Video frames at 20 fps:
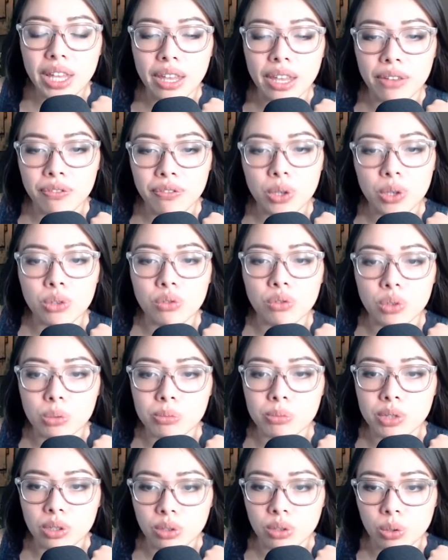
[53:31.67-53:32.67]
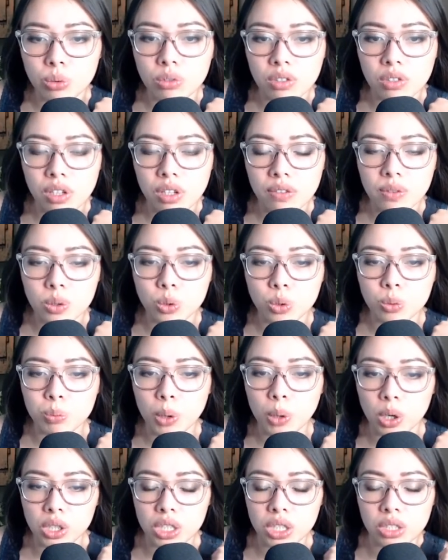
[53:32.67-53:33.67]
few rooms on the lower levels
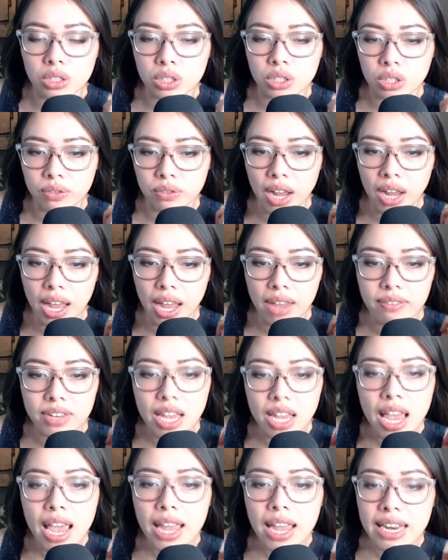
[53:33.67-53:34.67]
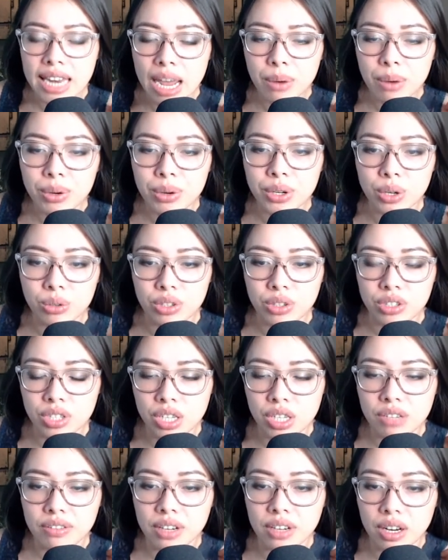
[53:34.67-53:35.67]
partially survived. Now we know the
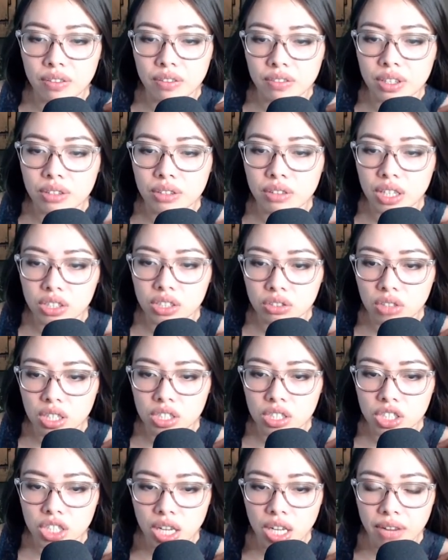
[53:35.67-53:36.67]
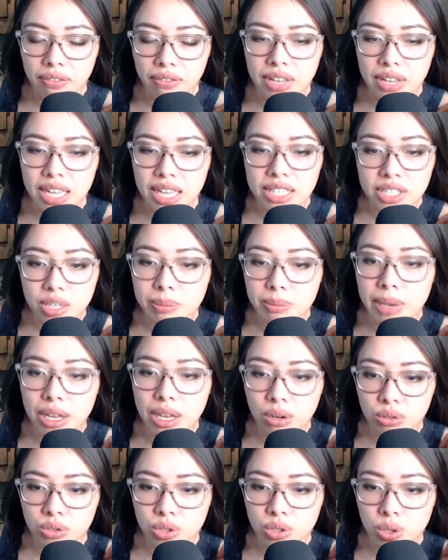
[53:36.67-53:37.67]
secret of their restaurant chef is
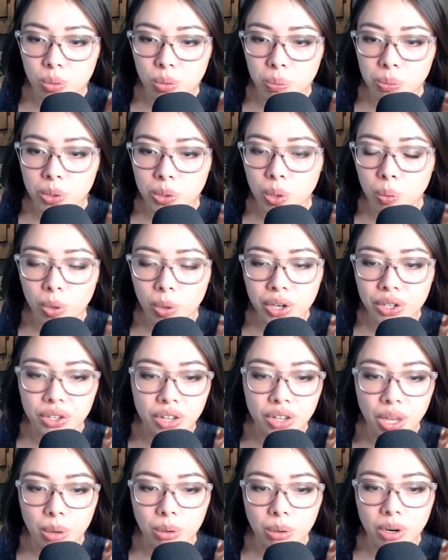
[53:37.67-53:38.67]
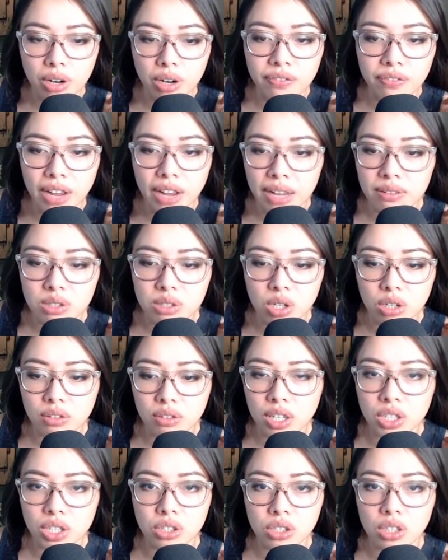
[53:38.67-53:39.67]
tomato soup. No wonder they were a 5-star
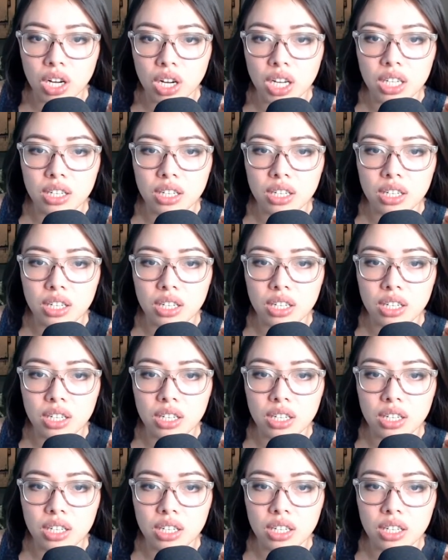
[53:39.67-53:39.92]
restaurant.